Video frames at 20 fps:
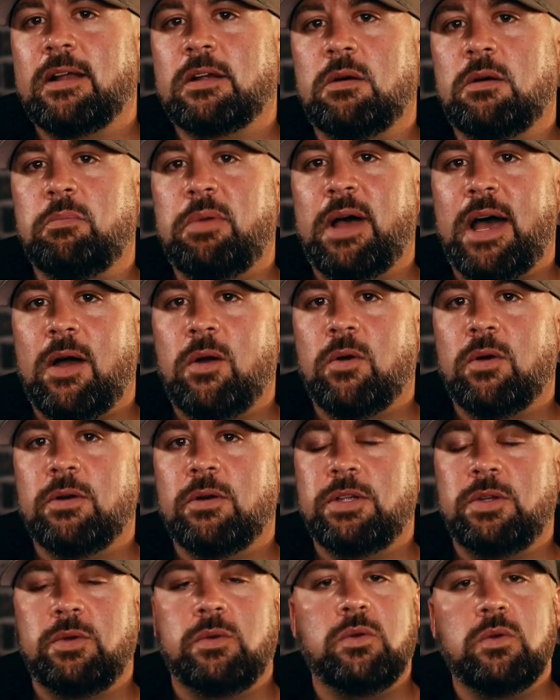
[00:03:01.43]
power,
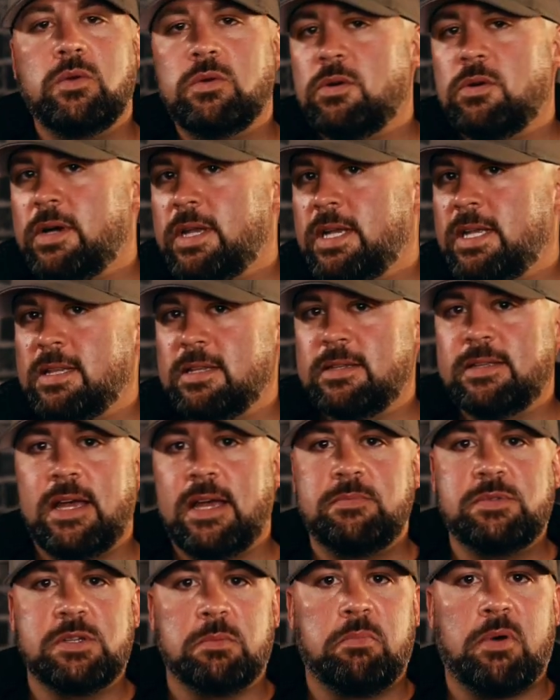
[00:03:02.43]
you Google any of the
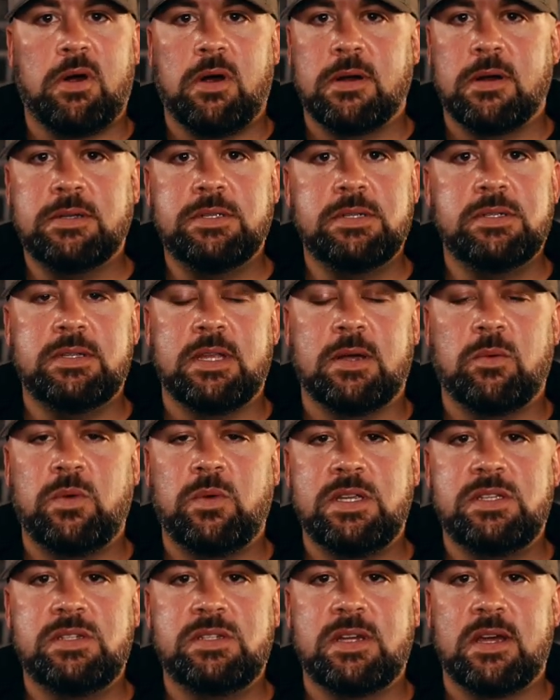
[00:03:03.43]
types of parts that we
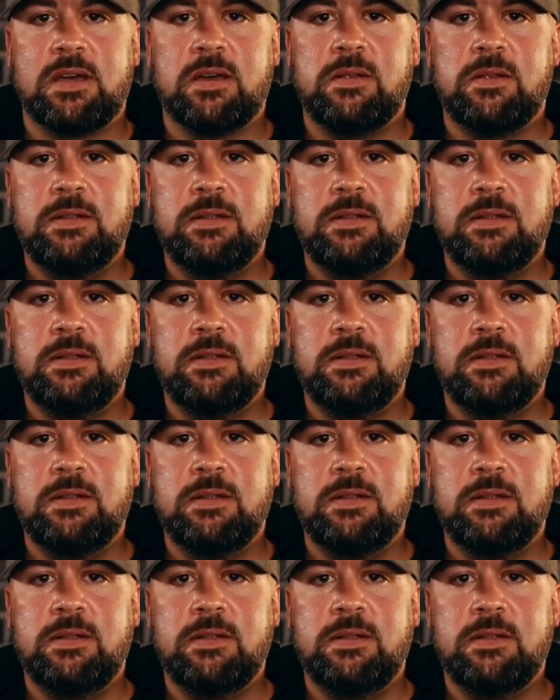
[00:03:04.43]
sell,